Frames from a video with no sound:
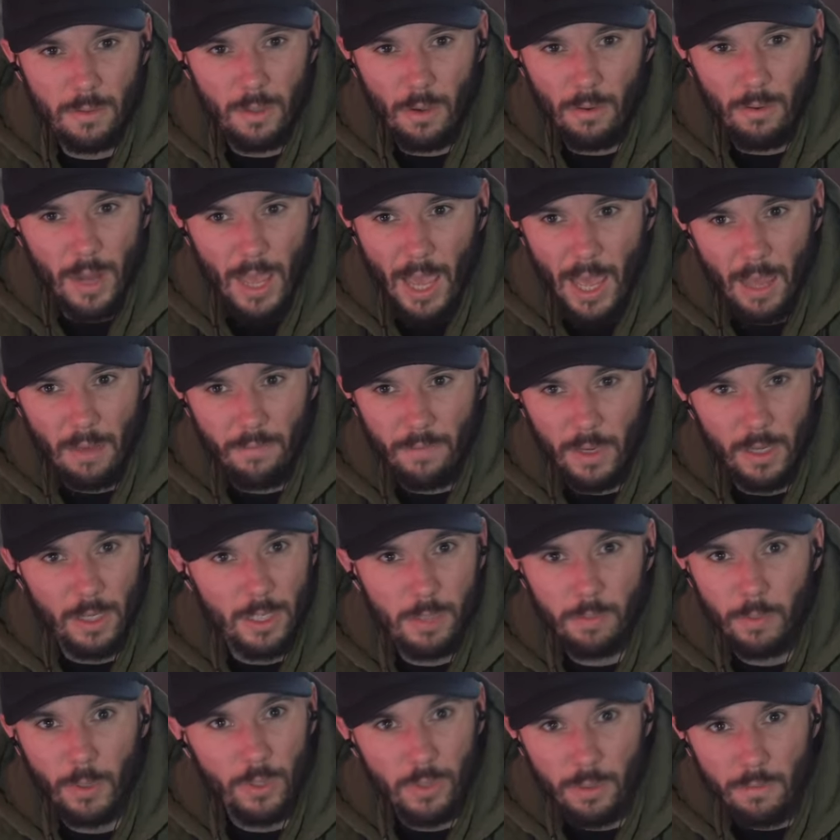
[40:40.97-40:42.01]
don't have an
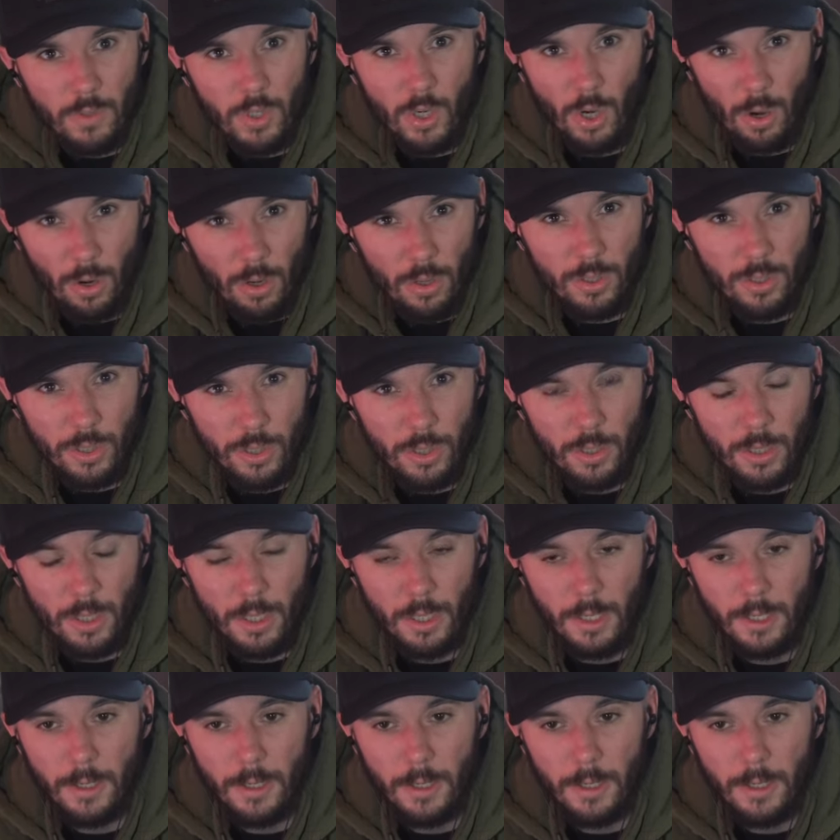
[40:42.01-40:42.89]
explosive charge.